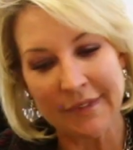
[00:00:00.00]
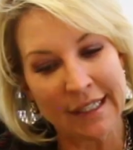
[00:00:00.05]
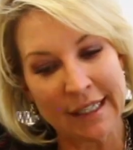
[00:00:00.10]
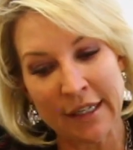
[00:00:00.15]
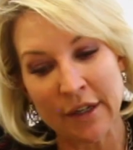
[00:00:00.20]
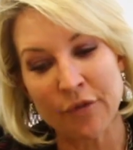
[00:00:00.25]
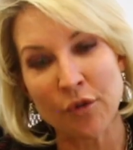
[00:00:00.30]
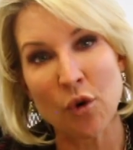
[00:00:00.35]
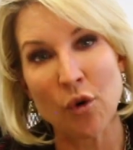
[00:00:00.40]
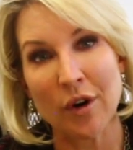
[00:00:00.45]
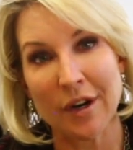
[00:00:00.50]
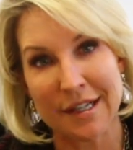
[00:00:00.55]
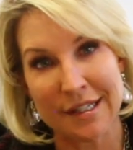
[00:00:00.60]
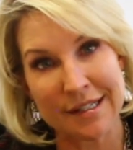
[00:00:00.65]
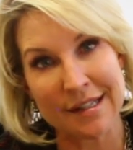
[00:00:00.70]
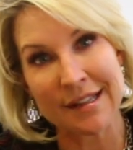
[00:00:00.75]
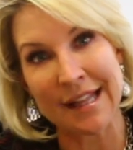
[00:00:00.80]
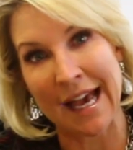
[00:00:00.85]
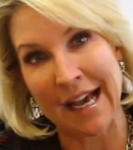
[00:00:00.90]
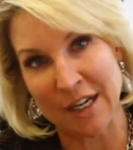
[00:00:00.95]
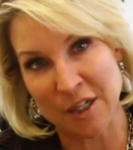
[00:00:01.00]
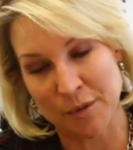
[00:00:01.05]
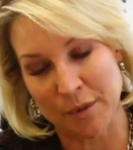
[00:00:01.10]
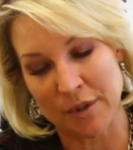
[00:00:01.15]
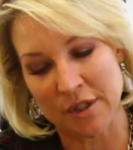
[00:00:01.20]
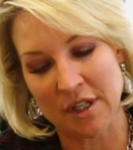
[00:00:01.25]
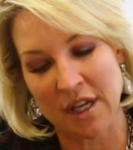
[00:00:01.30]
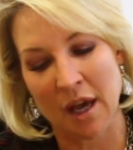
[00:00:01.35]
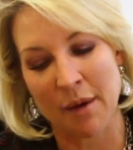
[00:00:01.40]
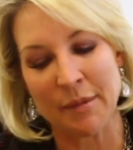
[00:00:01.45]
And of course, the
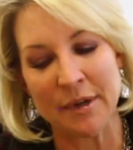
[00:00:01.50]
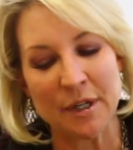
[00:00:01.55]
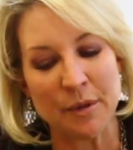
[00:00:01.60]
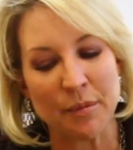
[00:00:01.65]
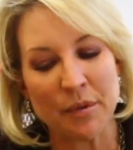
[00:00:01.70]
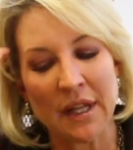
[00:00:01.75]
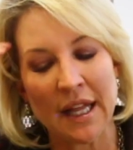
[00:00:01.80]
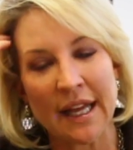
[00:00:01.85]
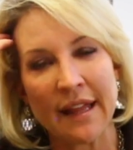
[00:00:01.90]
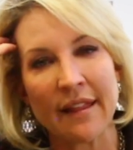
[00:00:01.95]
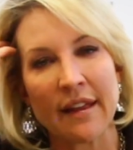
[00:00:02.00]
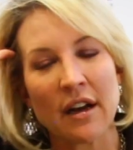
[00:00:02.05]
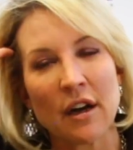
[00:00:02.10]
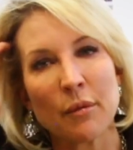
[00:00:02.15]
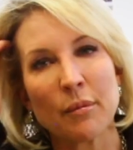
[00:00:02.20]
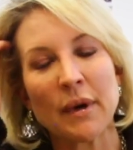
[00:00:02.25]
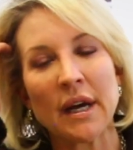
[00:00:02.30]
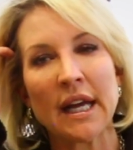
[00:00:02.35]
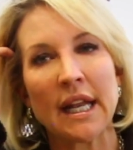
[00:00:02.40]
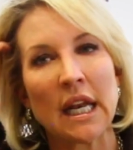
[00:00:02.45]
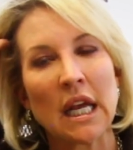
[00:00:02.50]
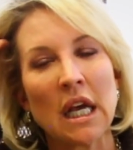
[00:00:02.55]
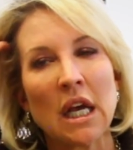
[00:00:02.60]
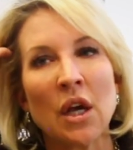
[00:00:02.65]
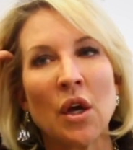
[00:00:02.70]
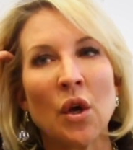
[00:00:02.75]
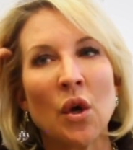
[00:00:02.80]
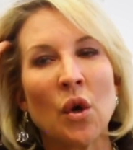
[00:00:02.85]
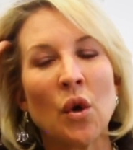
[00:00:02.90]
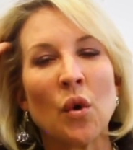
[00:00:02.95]
experts come into play there, but
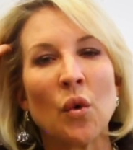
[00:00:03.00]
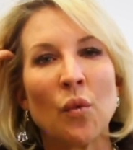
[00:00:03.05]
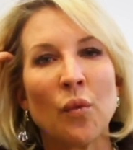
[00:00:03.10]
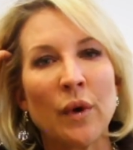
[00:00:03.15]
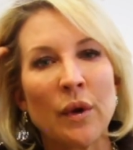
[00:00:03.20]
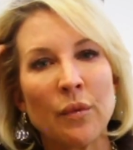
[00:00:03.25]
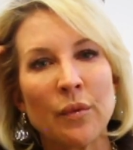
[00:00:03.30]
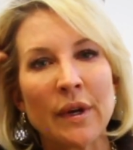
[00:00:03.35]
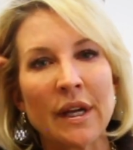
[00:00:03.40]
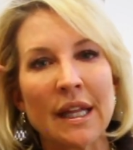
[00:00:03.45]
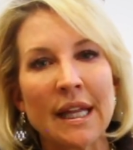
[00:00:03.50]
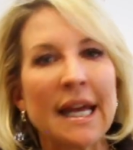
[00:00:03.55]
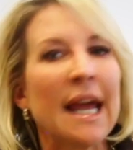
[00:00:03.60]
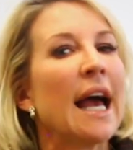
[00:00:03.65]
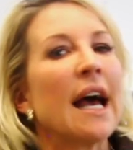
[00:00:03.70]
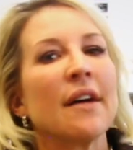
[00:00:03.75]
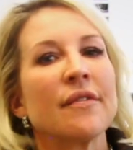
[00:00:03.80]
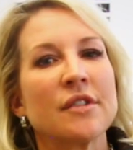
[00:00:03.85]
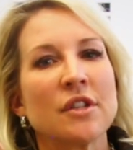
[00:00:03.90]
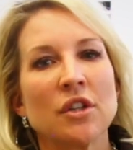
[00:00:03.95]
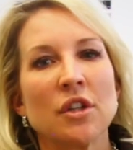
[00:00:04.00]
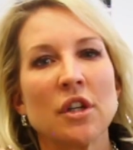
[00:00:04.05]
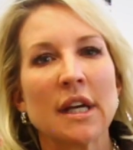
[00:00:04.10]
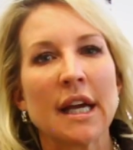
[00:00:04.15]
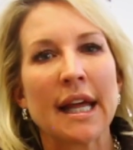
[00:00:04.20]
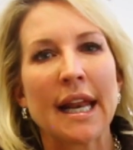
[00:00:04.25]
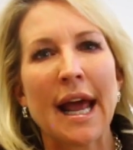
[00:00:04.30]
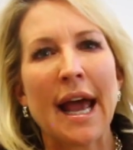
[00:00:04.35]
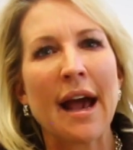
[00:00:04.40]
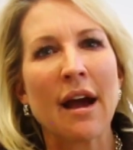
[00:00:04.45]
we really have to
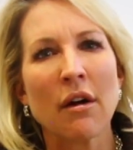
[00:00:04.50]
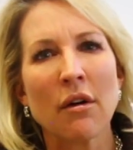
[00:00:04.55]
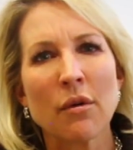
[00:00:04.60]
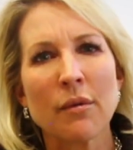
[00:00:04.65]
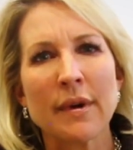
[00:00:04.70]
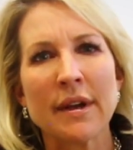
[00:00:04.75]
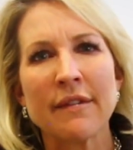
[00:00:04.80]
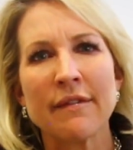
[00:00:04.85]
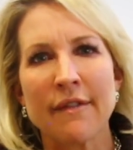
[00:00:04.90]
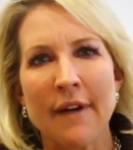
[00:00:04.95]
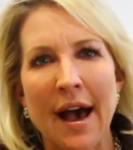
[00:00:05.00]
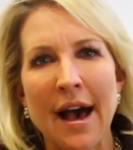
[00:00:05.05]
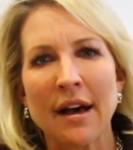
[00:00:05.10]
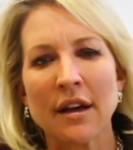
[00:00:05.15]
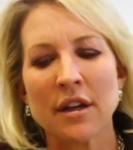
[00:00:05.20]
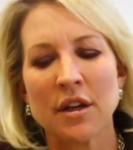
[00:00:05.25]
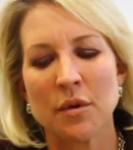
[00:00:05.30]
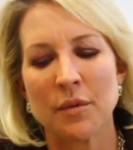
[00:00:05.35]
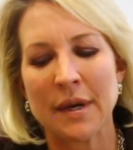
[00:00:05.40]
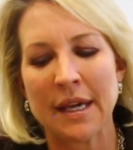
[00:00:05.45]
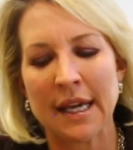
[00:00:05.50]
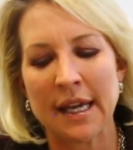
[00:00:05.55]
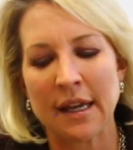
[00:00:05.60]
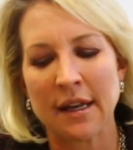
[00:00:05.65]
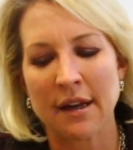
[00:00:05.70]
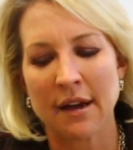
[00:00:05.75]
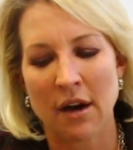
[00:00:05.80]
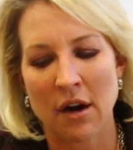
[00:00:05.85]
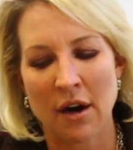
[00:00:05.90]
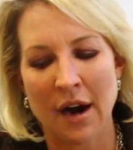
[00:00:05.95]
look at how are we
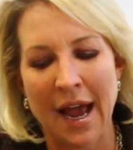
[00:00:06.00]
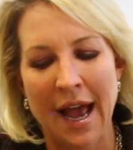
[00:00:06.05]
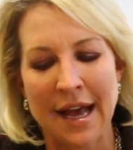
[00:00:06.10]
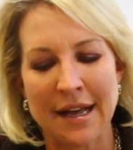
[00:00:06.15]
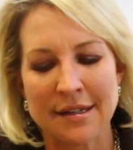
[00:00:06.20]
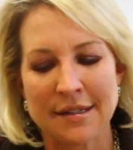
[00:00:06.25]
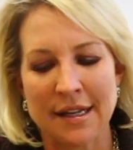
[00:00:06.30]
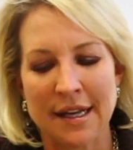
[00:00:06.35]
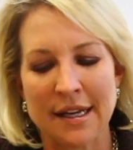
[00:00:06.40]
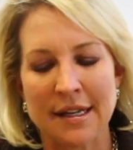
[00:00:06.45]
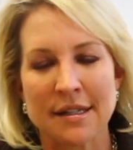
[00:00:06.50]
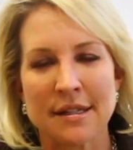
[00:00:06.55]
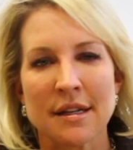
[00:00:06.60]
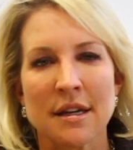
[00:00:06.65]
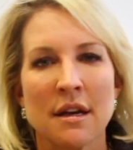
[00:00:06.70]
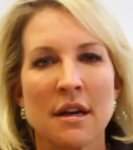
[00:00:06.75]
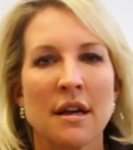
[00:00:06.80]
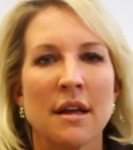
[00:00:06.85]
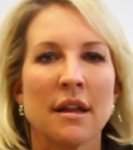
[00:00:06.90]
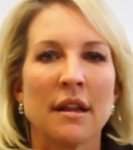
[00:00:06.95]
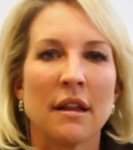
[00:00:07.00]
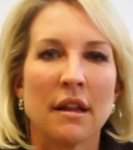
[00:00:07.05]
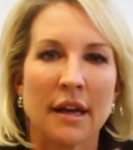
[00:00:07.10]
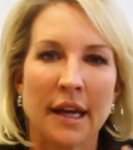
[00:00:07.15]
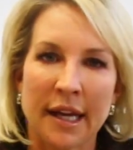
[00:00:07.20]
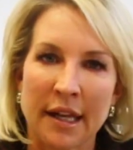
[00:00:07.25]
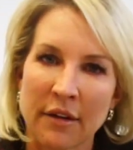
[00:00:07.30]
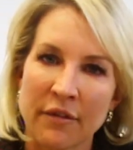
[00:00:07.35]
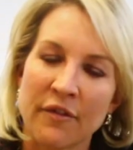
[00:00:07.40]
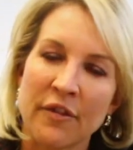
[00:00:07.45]
valuing our assets
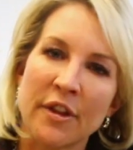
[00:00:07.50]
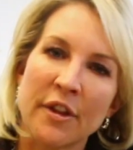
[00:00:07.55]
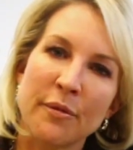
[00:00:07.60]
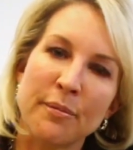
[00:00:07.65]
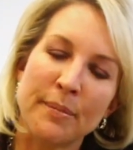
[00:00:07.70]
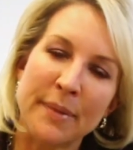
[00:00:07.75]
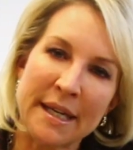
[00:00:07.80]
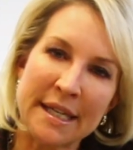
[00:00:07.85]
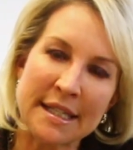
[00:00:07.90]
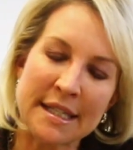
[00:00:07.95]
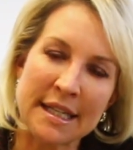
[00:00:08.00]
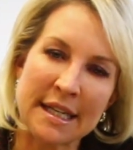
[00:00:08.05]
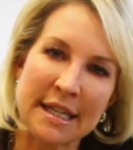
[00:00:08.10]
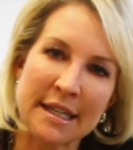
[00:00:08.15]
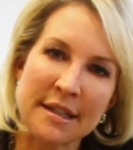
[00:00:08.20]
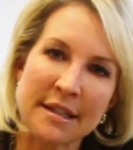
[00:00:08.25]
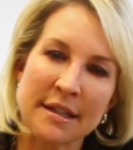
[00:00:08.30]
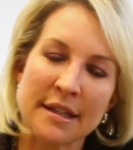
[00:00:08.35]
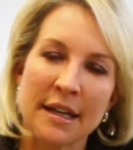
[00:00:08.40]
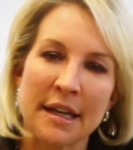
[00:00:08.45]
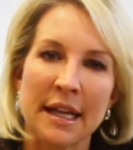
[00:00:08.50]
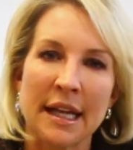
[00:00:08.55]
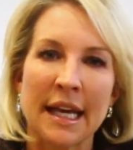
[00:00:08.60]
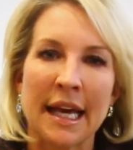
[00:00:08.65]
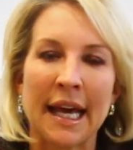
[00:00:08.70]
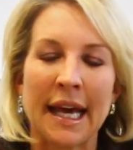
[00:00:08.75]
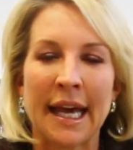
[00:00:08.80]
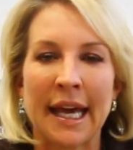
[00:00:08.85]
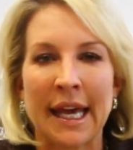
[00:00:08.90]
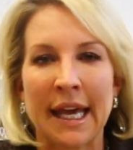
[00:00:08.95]
in the business
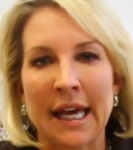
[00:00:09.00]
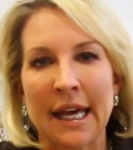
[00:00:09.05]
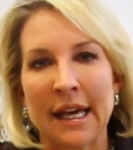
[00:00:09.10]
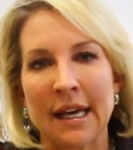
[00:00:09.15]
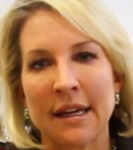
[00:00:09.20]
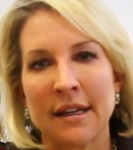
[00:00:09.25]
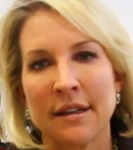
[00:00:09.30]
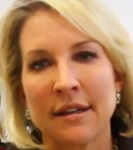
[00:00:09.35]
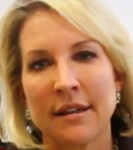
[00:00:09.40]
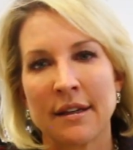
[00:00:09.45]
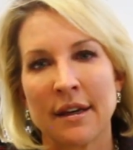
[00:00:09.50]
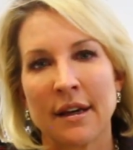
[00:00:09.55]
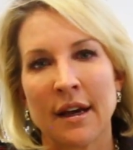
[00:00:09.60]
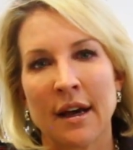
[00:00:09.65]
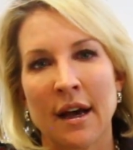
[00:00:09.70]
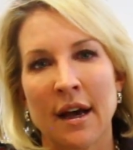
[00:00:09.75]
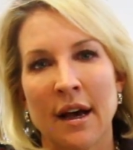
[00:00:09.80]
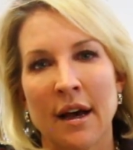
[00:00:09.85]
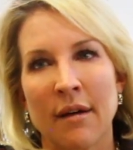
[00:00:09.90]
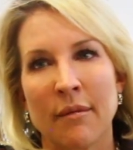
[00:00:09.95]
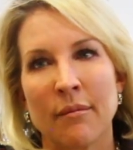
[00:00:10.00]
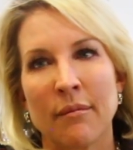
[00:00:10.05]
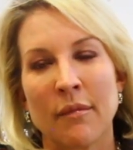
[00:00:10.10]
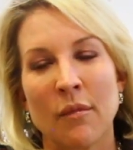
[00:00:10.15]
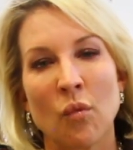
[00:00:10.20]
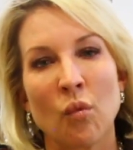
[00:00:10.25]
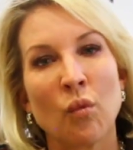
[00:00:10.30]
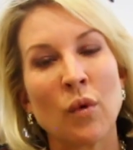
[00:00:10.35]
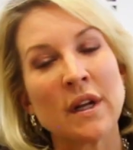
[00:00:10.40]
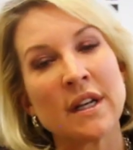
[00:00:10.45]
and um,
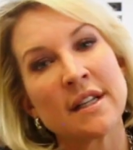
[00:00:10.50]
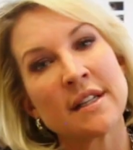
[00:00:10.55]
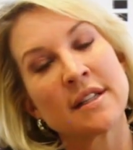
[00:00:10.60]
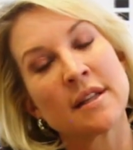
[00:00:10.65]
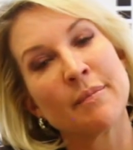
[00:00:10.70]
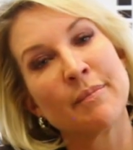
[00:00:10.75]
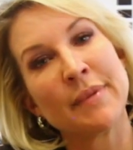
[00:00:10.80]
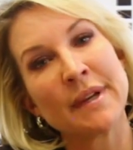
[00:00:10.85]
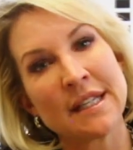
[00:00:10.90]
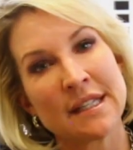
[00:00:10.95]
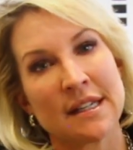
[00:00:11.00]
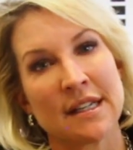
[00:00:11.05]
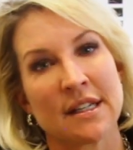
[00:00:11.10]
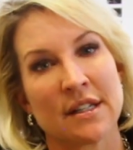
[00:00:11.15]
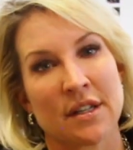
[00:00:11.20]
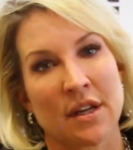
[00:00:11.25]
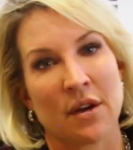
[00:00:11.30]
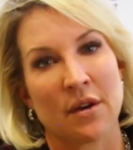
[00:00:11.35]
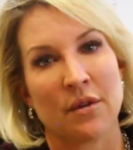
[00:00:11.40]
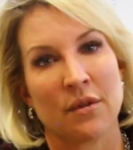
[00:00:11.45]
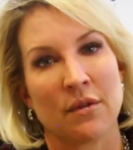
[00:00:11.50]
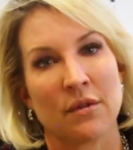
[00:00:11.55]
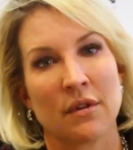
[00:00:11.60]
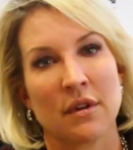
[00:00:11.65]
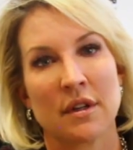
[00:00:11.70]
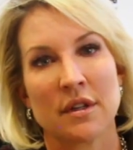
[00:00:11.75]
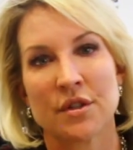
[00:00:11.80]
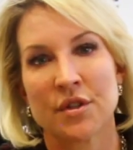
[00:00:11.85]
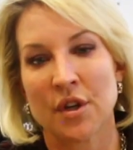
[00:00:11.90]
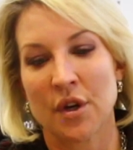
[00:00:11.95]
what does the business
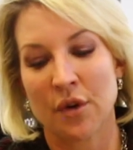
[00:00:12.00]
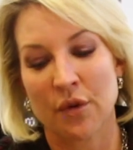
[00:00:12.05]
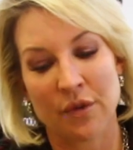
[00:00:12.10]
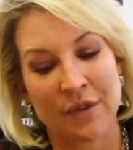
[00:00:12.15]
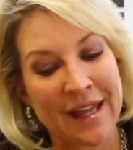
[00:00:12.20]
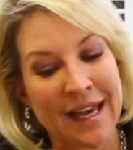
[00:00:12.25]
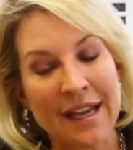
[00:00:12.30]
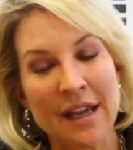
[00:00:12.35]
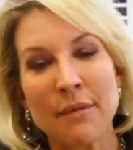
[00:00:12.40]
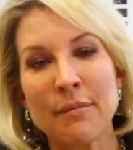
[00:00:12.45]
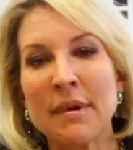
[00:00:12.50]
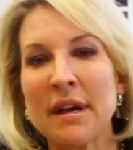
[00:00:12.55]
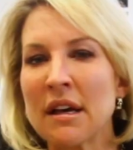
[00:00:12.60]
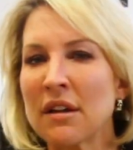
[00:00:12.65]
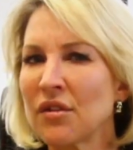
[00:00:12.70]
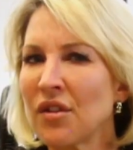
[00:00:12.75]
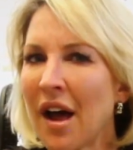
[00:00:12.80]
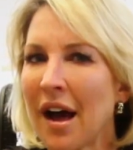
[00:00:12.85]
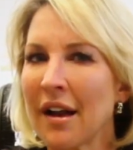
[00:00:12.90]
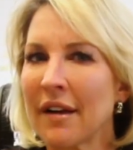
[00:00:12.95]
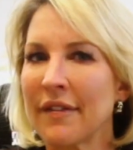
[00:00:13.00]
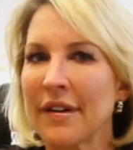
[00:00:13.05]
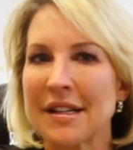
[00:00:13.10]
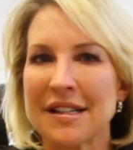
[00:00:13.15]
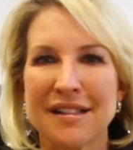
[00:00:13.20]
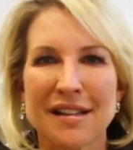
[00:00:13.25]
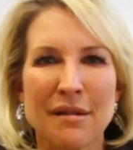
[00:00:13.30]
own? So that can be a lot of it.